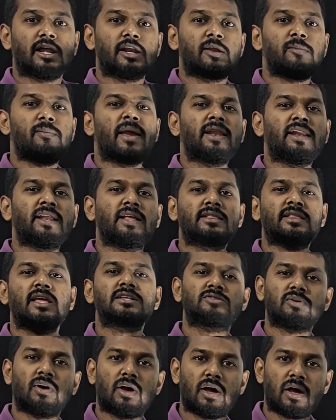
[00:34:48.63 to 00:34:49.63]
Remaining
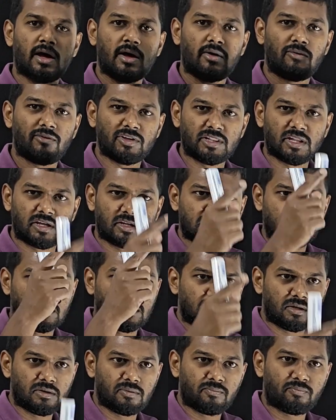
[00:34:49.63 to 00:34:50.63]
things, whether
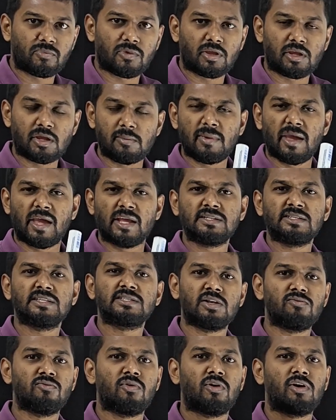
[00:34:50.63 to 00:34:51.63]
the image
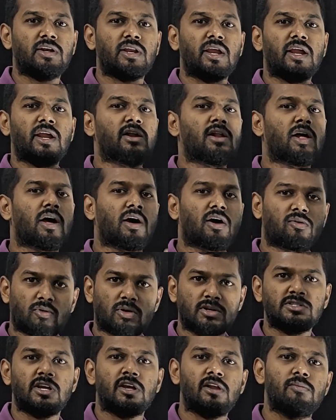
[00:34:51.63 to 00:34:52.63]
is inverted or
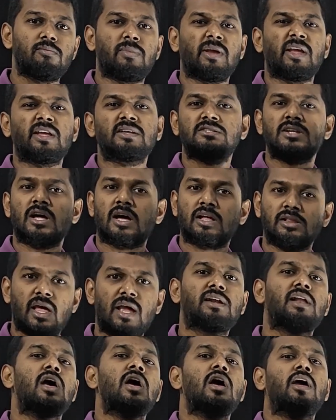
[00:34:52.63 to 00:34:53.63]
virtual, based on
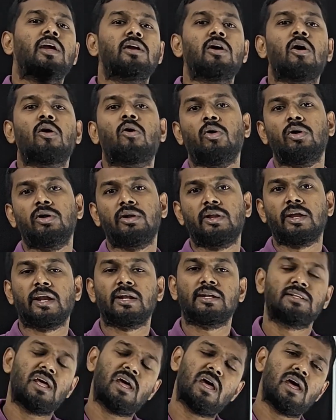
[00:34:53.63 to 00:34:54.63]
that you are going to
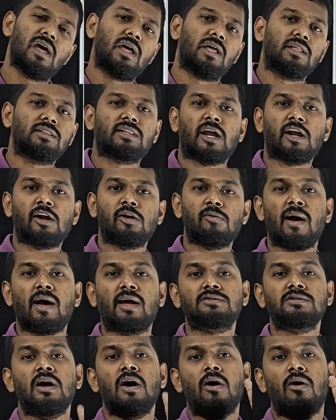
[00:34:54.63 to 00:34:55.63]
get the, okay,
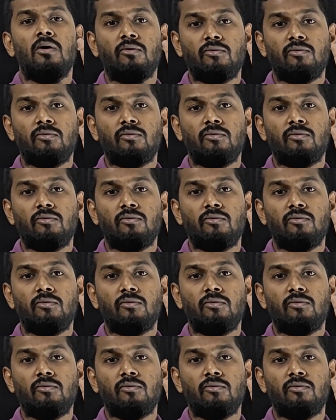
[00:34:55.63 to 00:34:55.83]
now